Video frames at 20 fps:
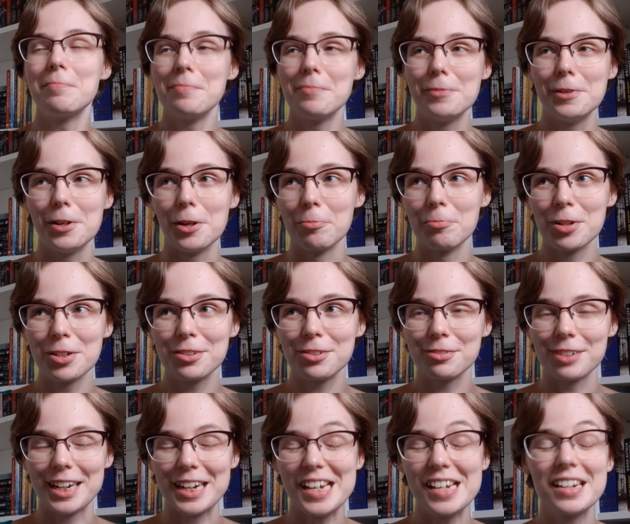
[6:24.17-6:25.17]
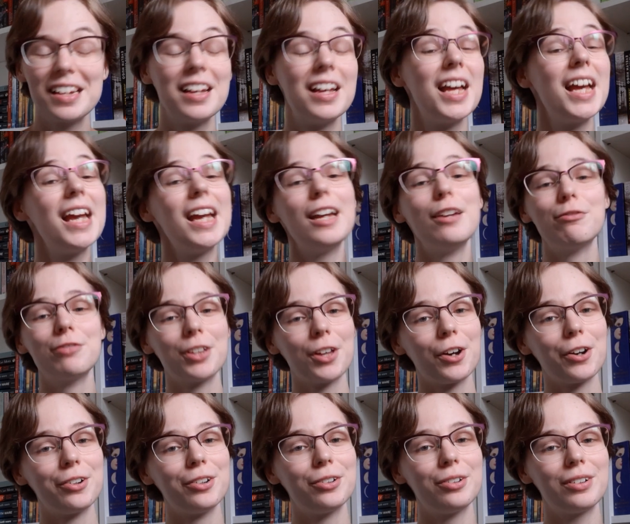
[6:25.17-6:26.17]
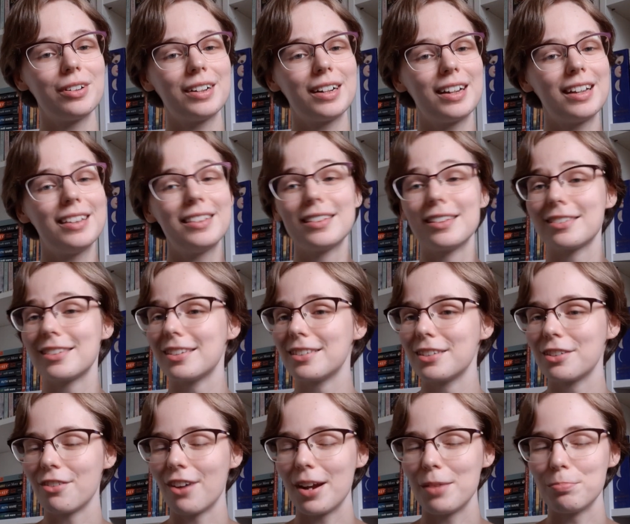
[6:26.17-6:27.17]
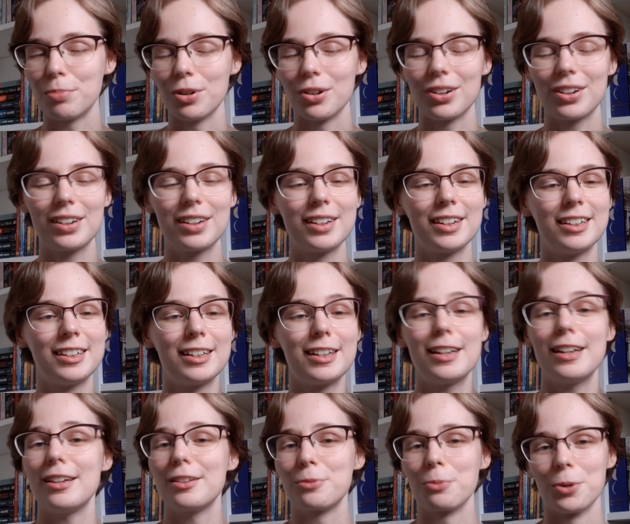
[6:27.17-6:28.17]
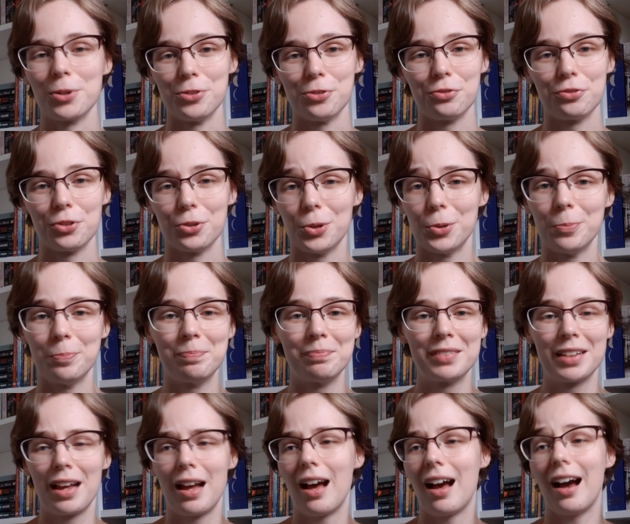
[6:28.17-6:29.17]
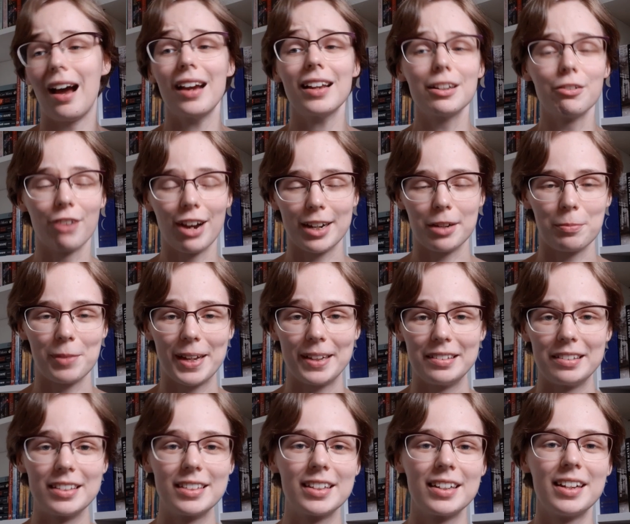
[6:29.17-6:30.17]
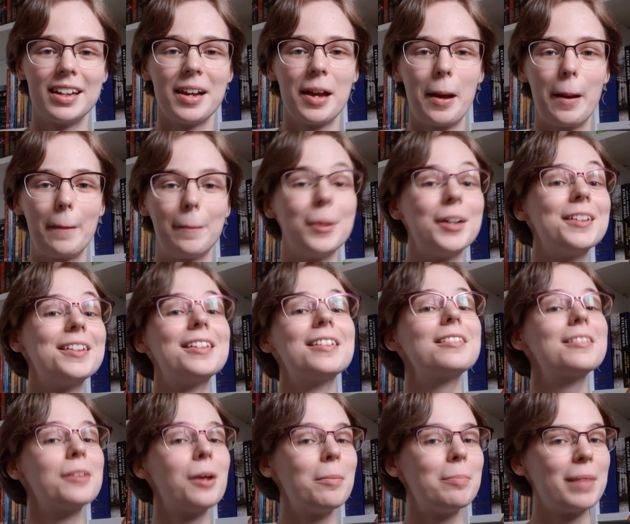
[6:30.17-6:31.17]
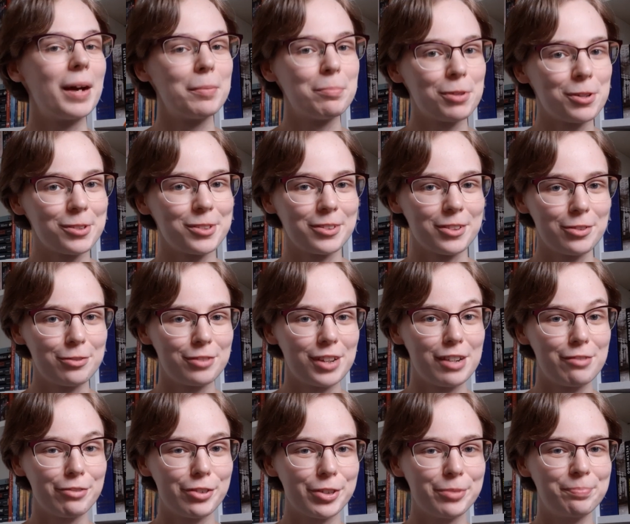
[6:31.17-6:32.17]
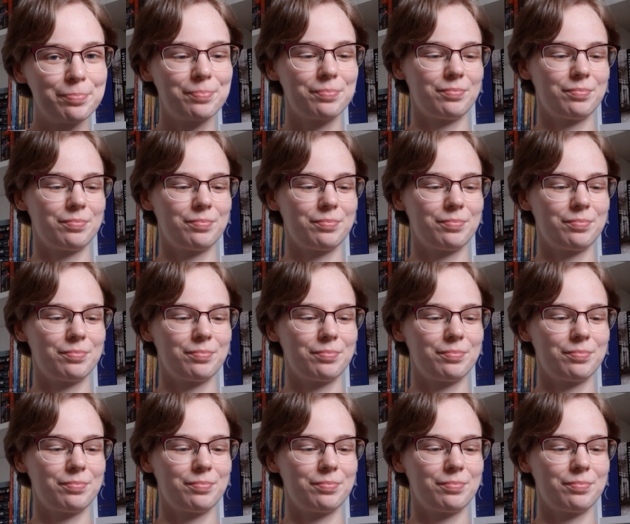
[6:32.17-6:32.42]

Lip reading: number 3, even though this is a great book. It's wonderful. Highly recommend, but is not my personal favorite.